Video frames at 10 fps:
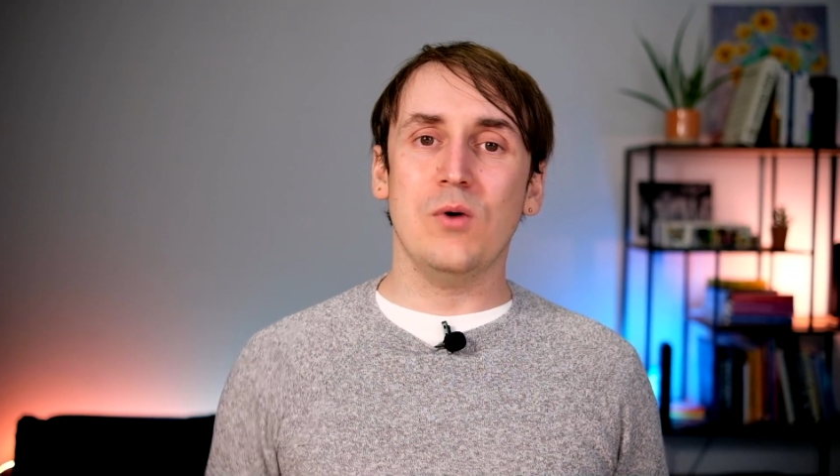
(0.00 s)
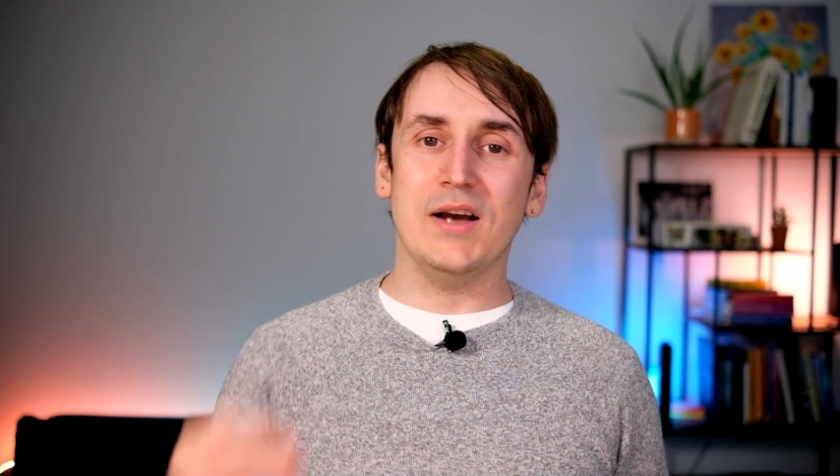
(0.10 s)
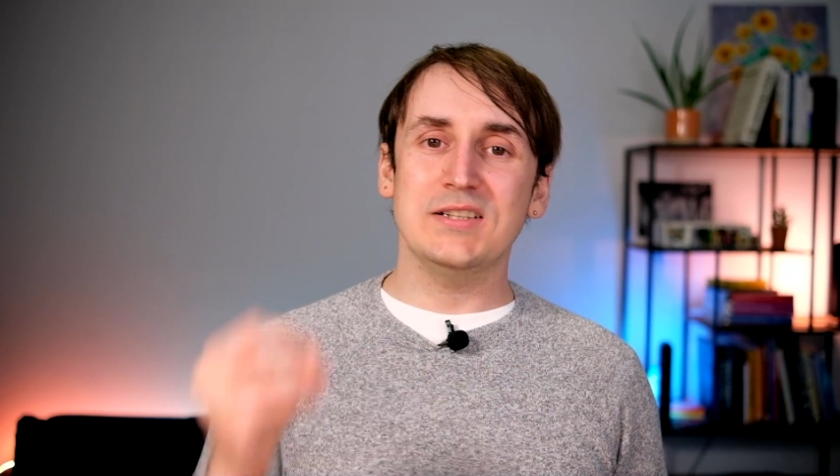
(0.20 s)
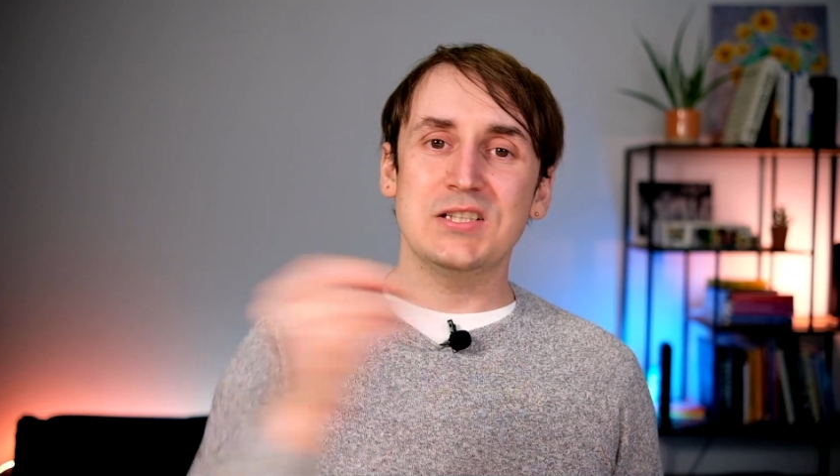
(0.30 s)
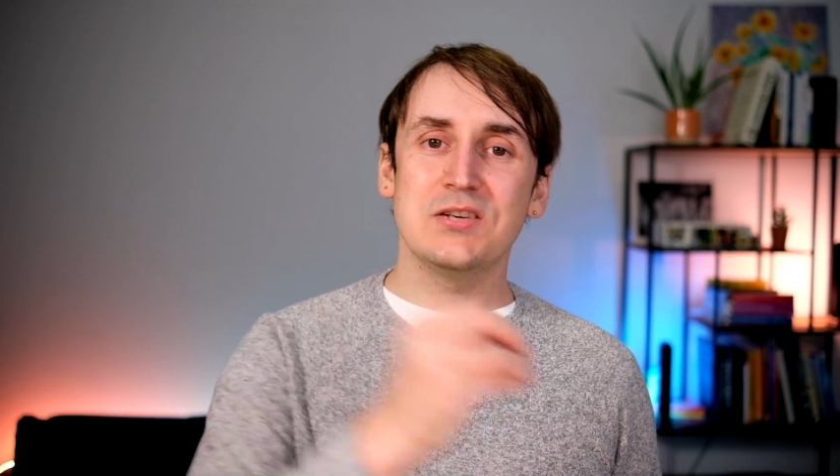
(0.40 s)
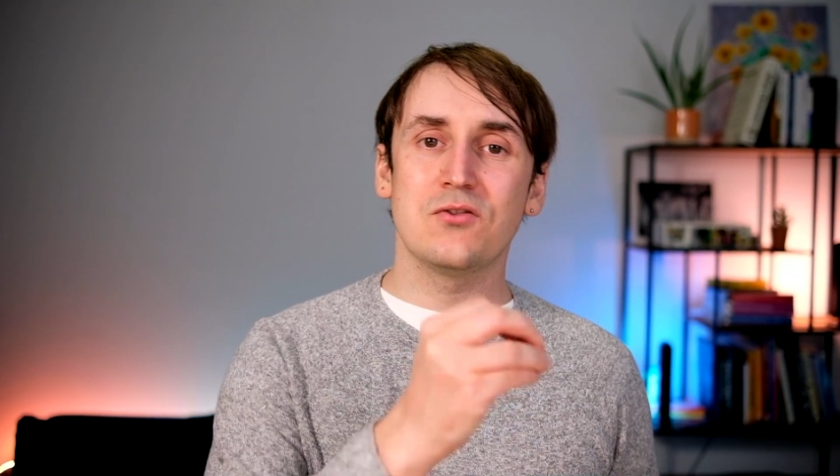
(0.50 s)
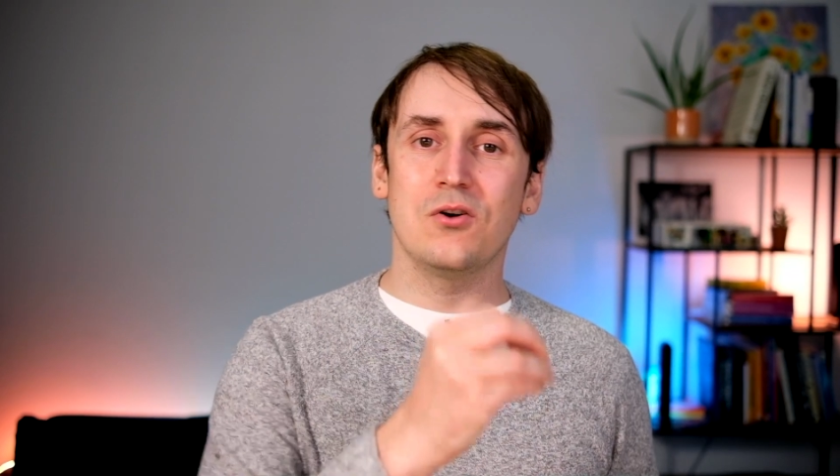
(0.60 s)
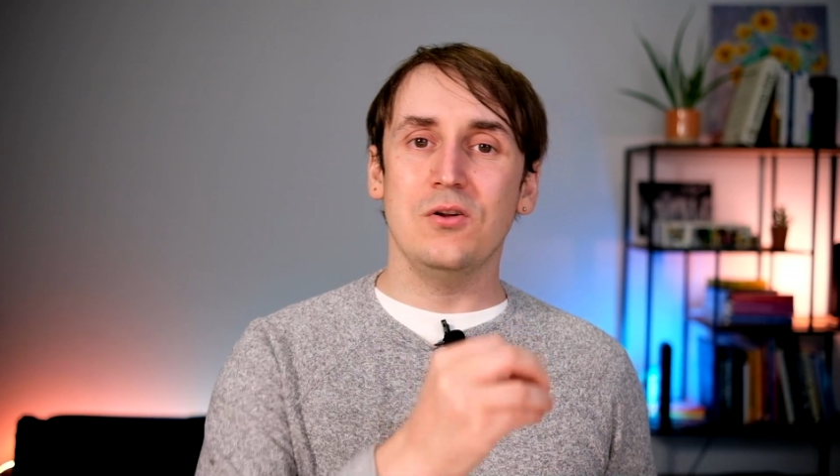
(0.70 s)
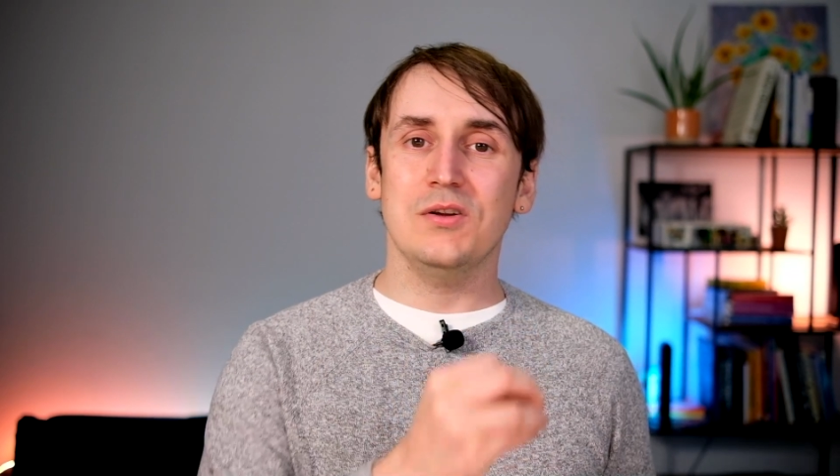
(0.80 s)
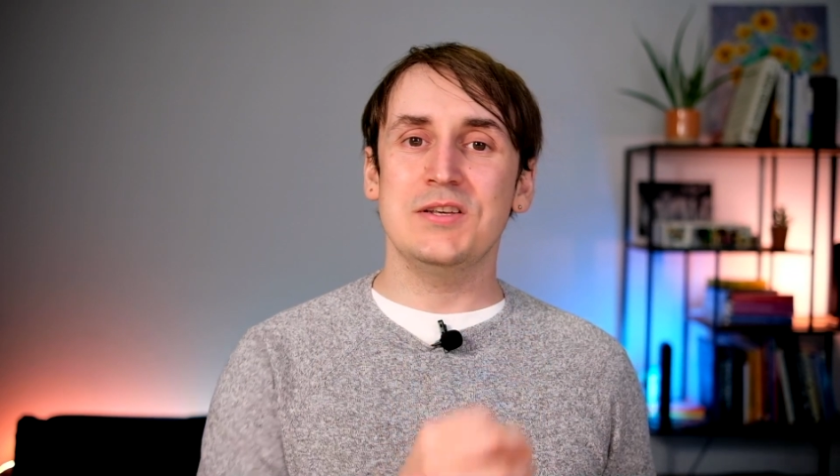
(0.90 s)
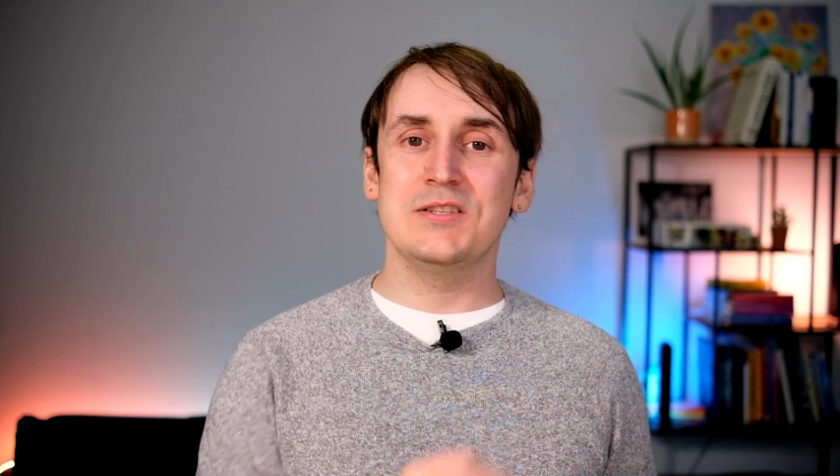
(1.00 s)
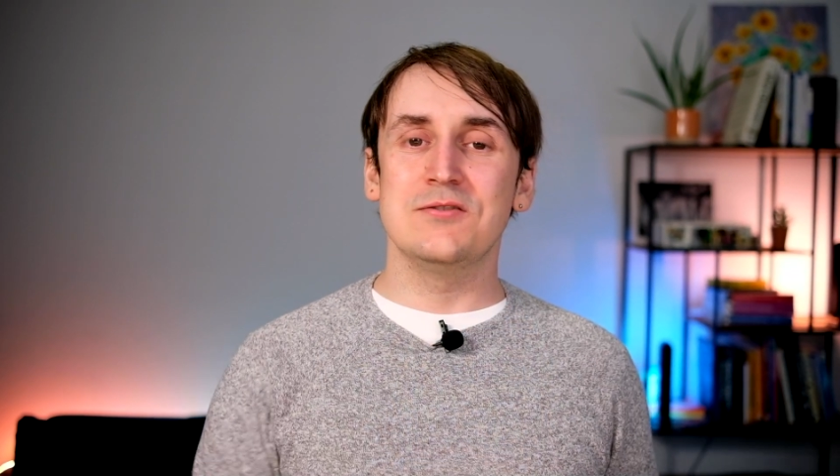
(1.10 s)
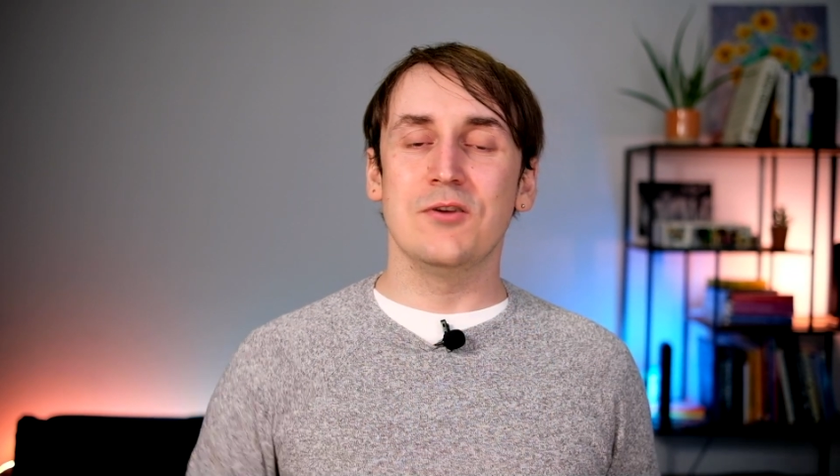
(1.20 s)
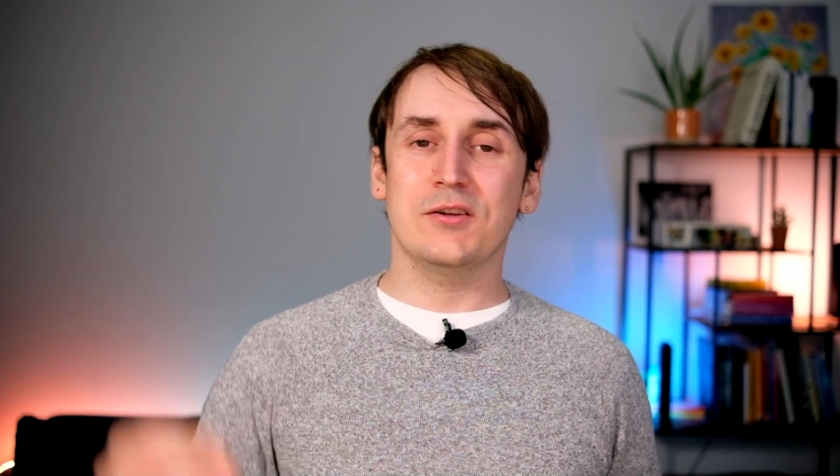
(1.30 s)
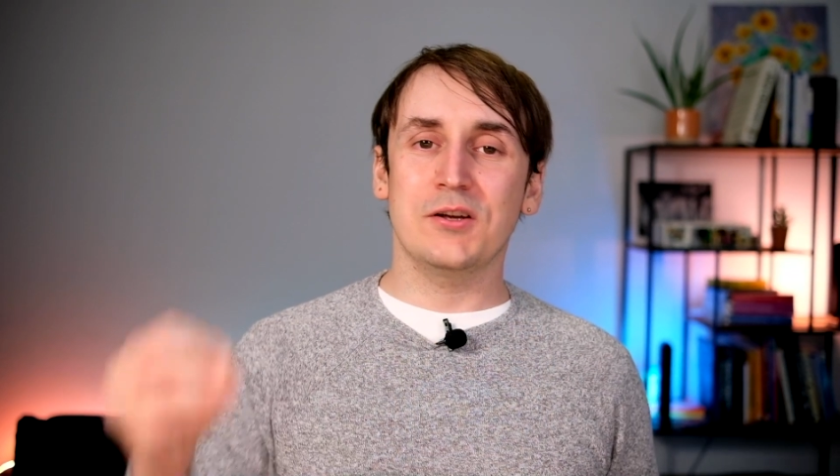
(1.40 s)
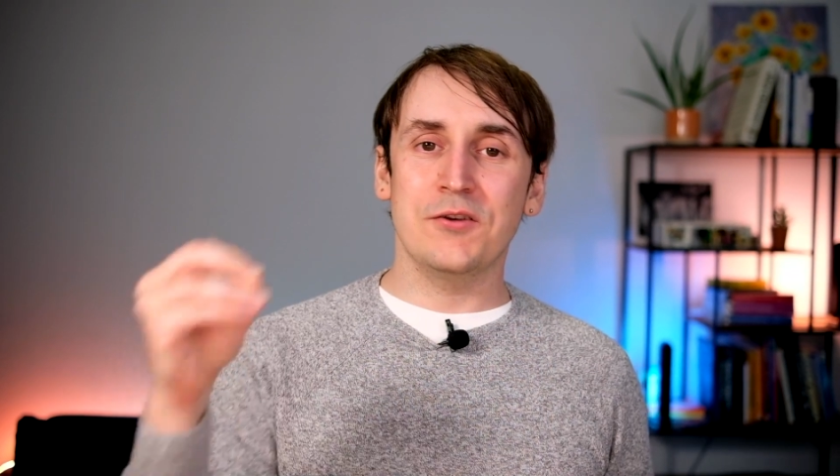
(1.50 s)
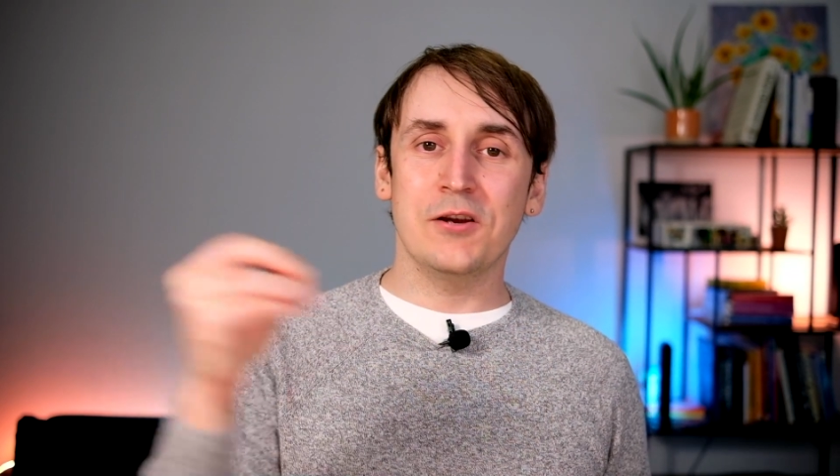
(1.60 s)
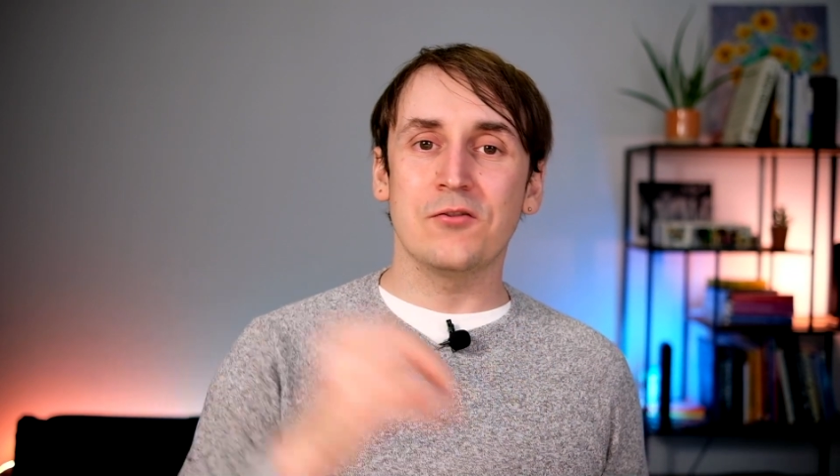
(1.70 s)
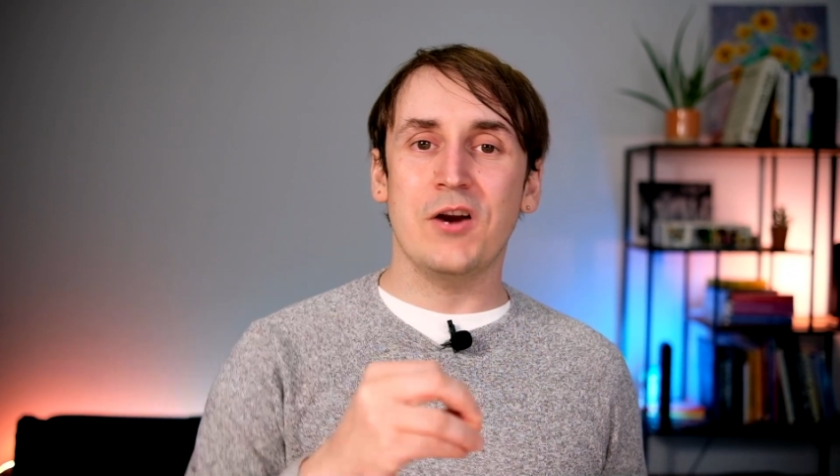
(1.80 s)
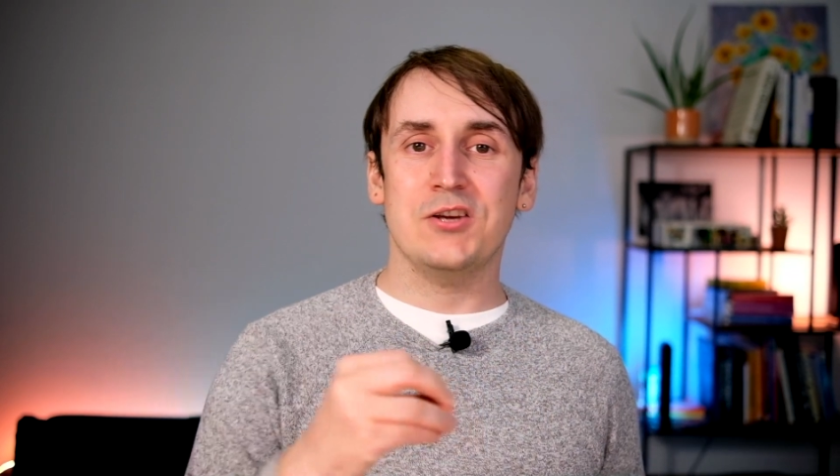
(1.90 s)
IC role is not a
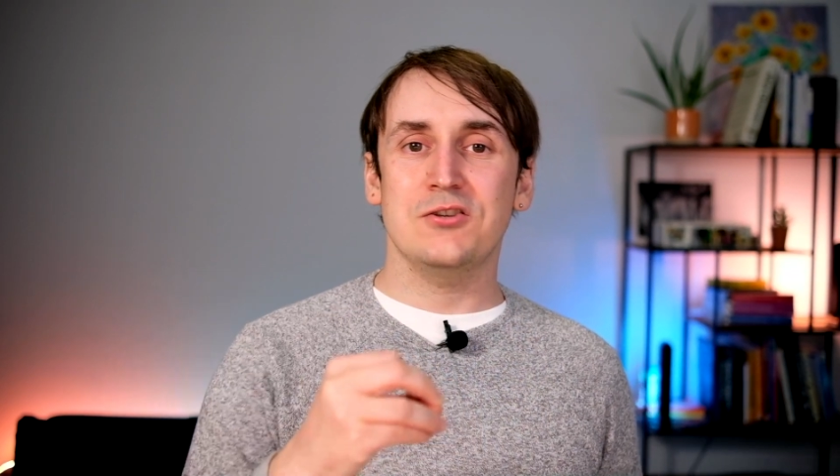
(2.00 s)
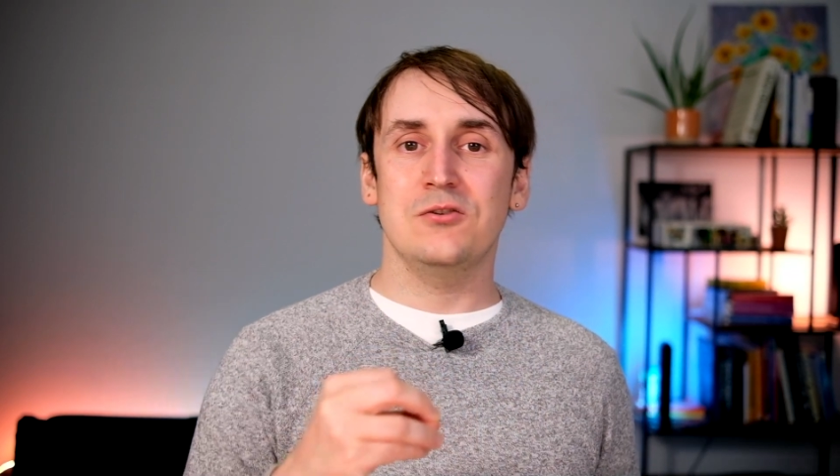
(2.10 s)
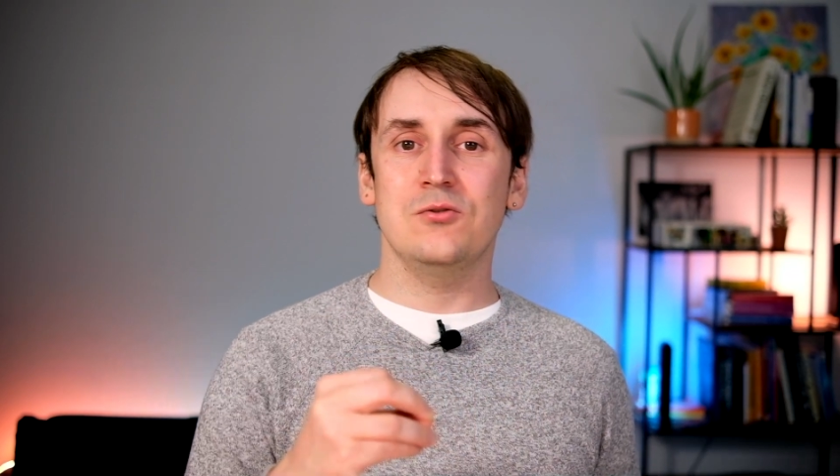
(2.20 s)
regression.